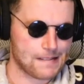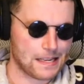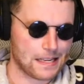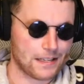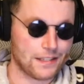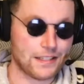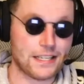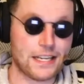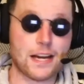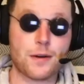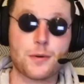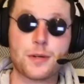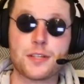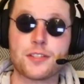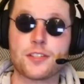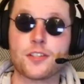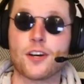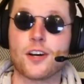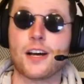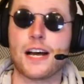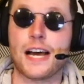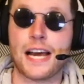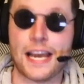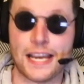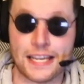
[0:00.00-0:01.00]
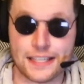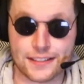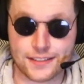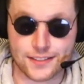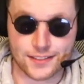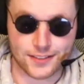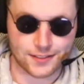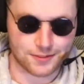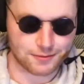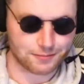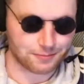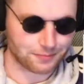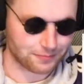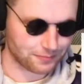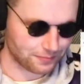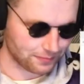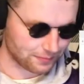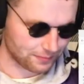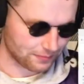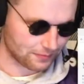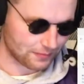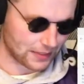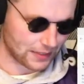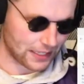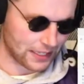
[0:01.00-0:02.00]
Now he's got 8.
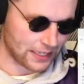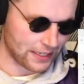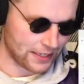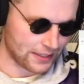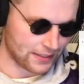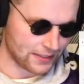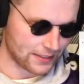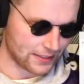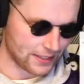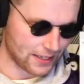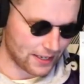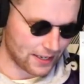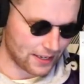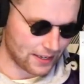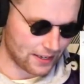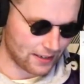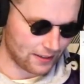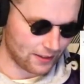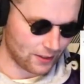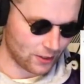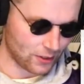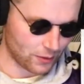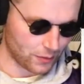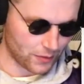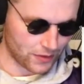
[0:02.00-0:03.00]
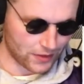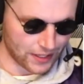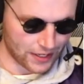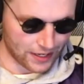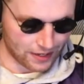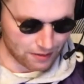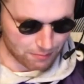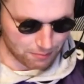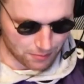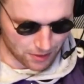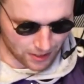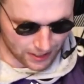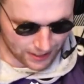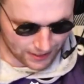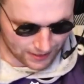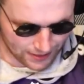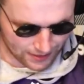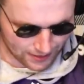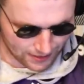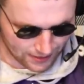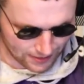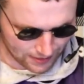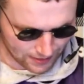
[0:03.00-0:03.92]
And look, with that in mind,